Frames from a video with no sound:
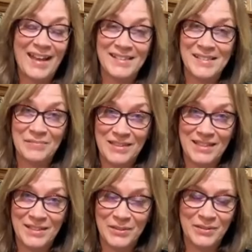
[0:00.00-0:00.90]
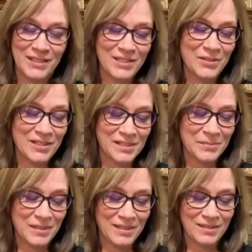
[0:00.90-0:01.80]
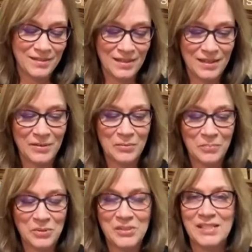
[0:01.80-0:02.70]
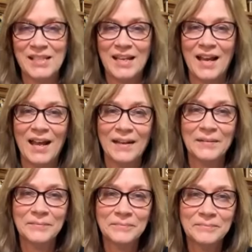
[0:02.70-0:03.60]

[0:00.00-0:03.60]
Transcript: add something to it, trust me. I hope you stick on.